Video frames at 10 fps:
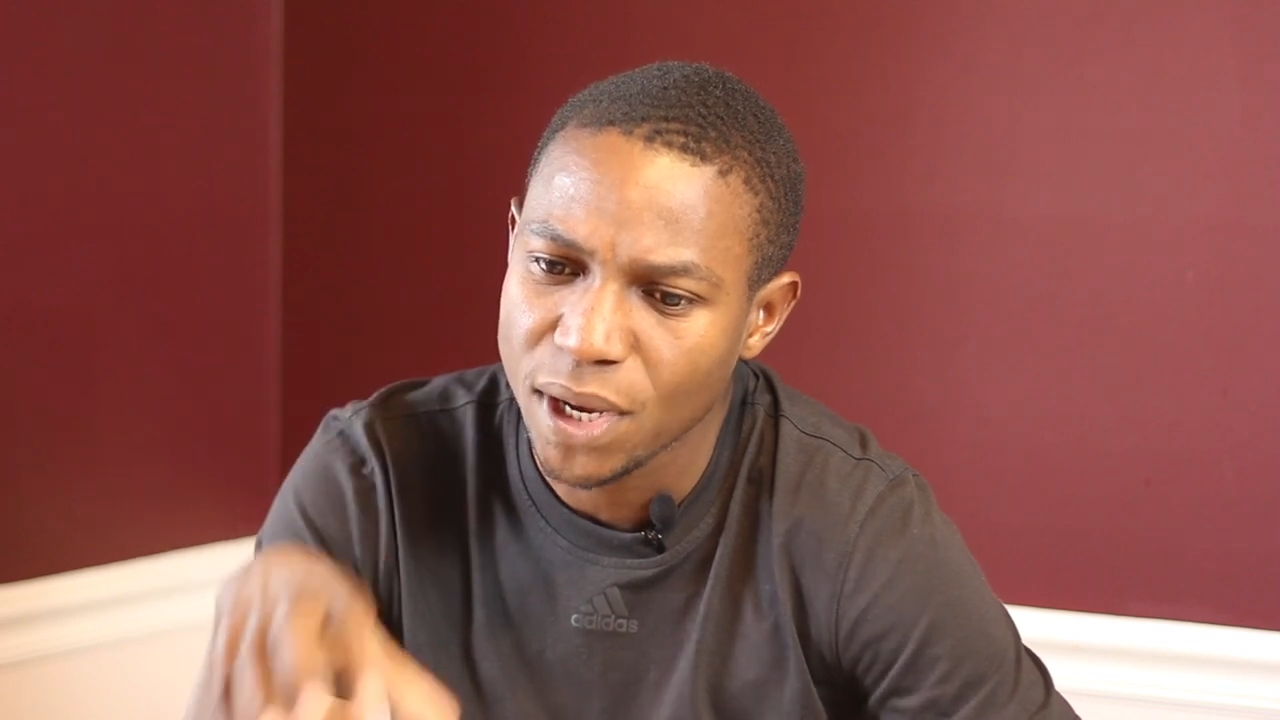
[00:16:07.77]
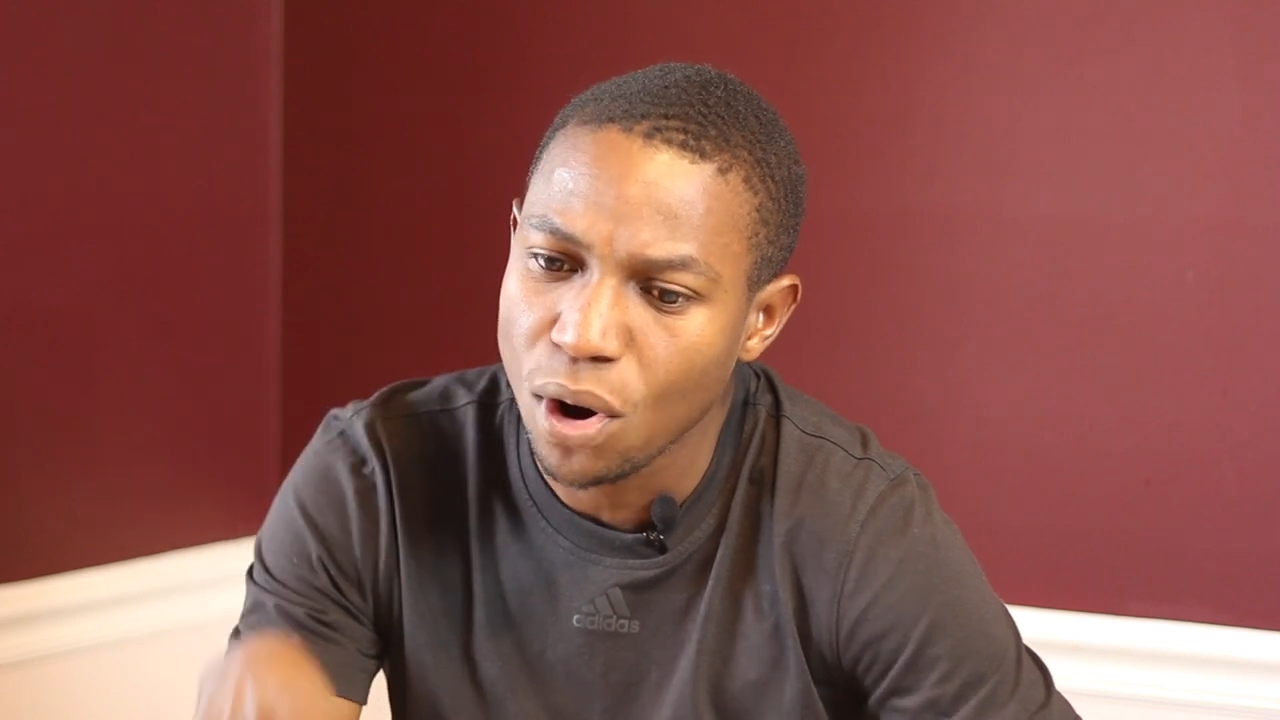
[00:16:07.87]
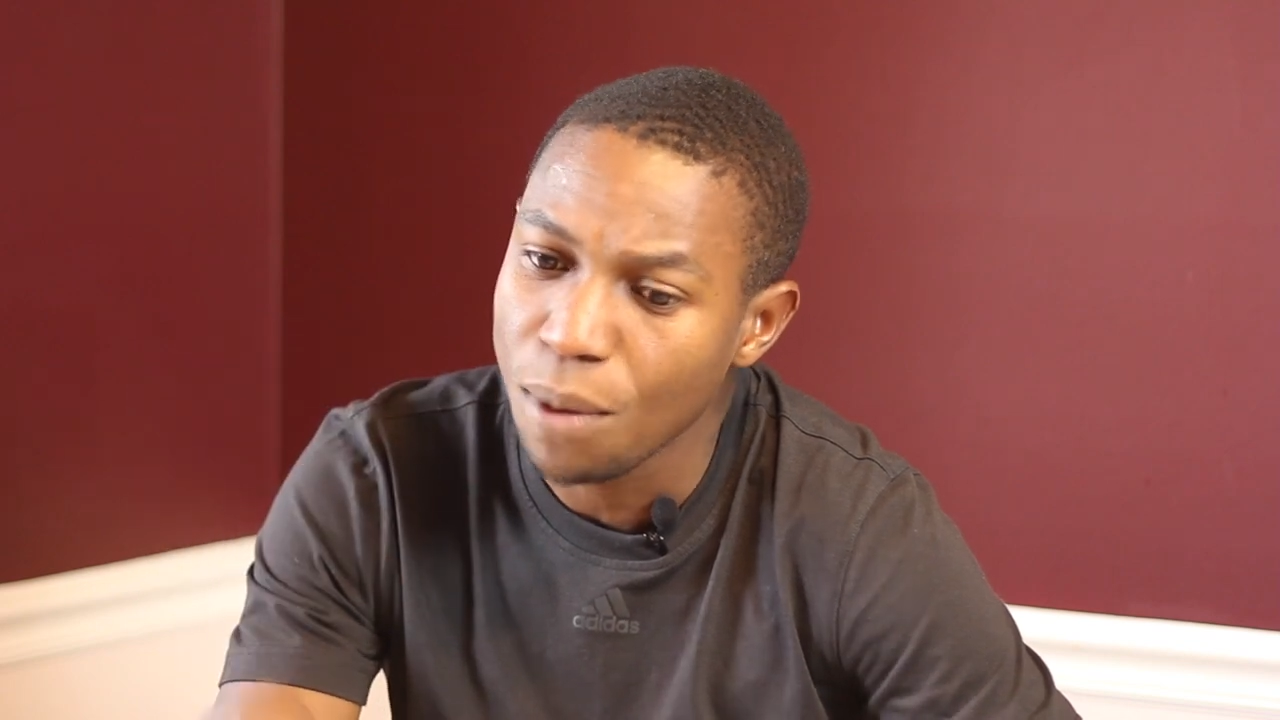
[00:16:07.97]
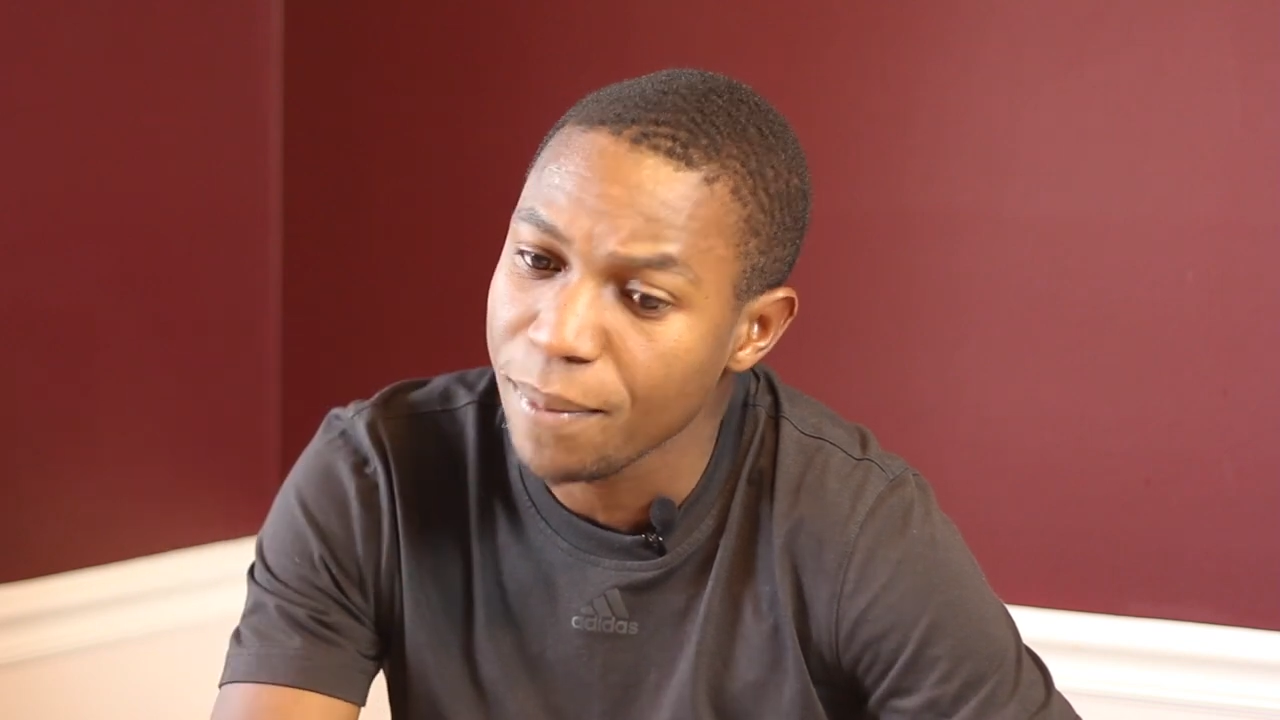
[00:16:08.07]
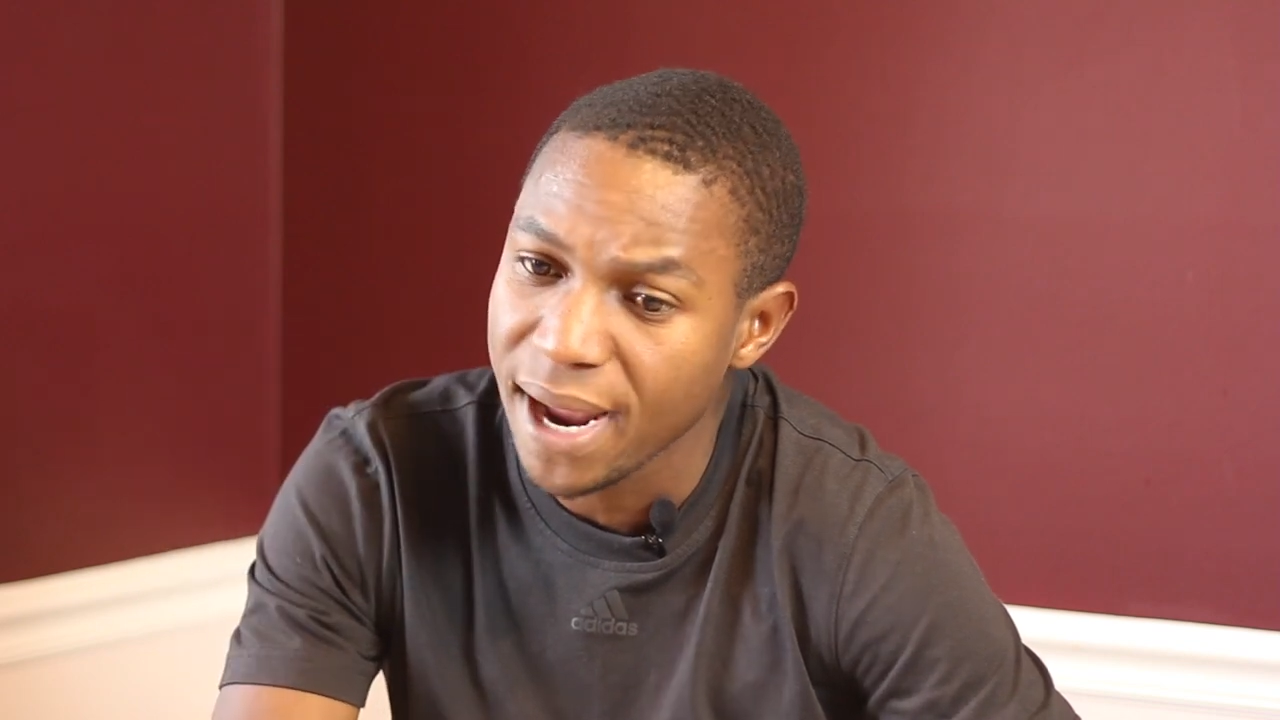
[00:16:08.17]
the home